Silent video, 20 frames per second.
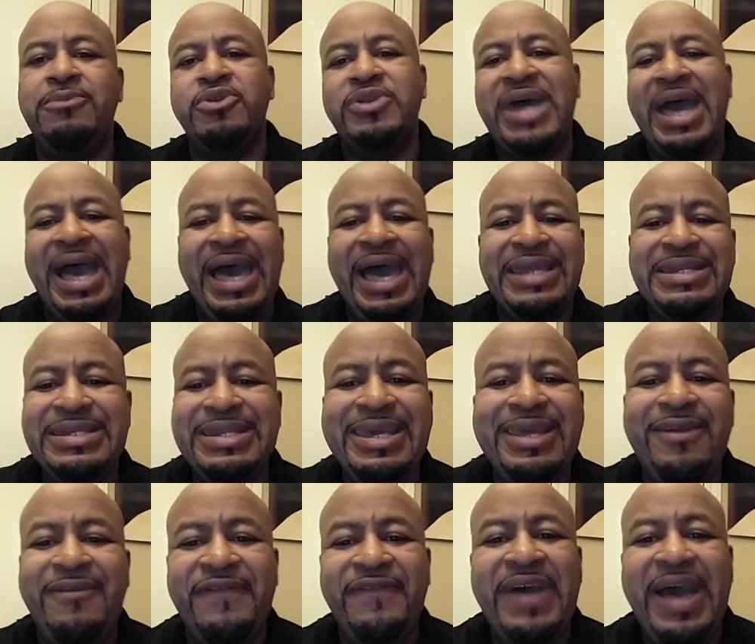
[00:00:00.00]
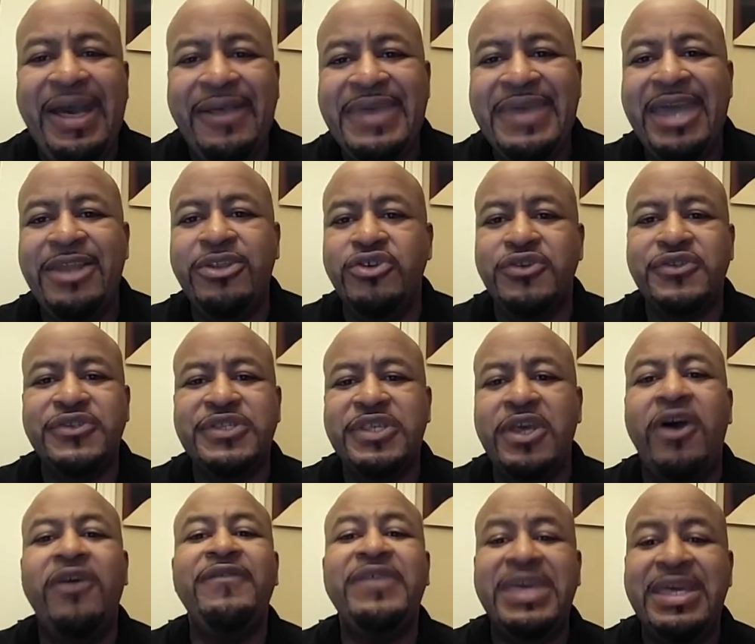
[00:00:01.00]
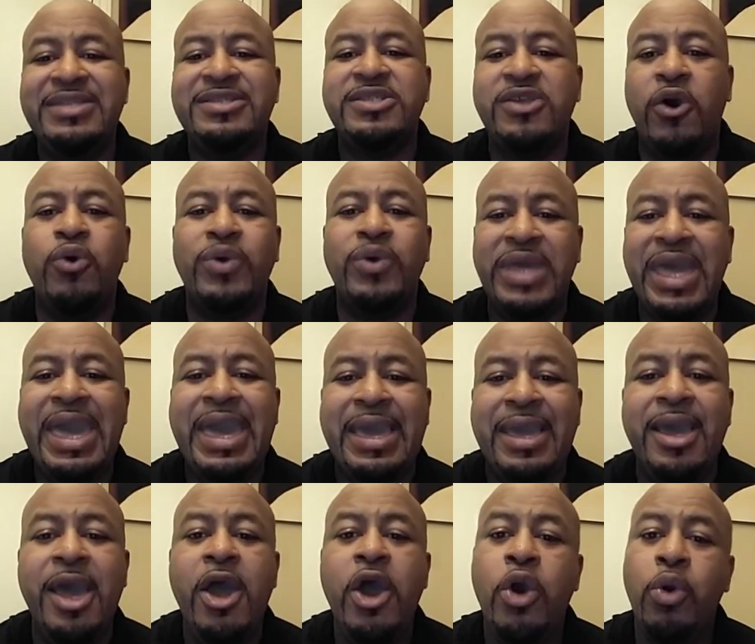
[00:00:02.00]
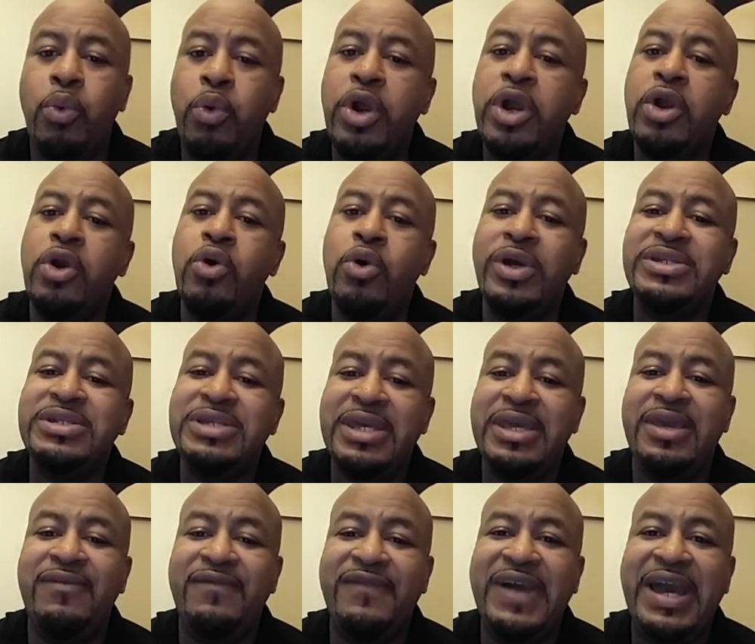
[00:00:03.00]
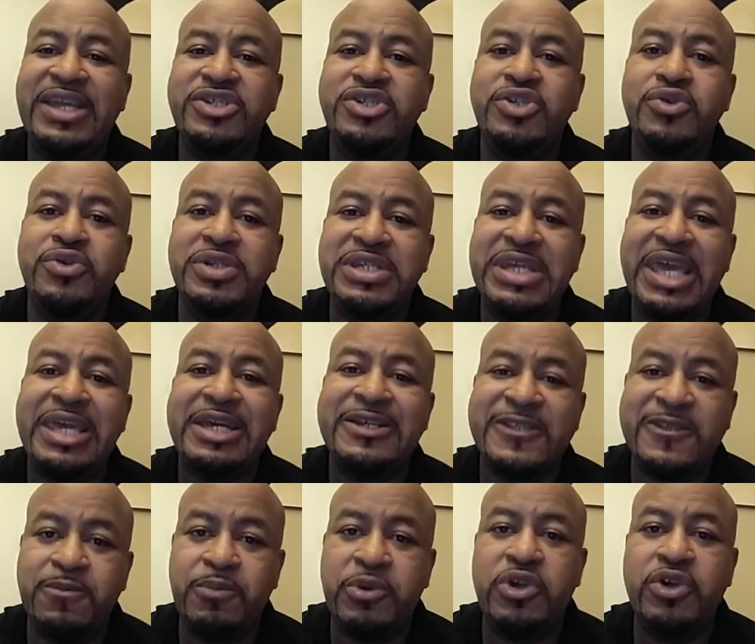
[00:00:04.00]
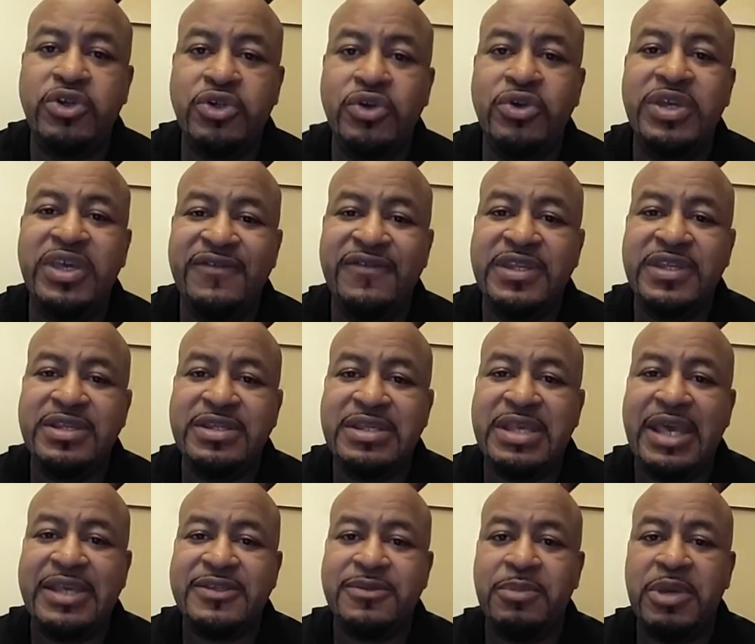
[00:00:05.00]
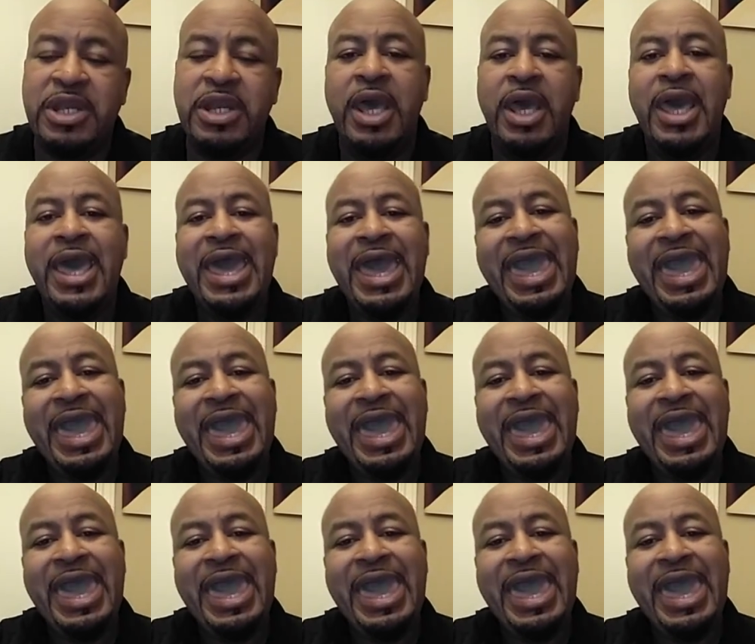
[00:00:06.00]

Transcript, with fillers: able to identify that yourself, it's okay. We're going to invite you to take a spiritual gifts assessment.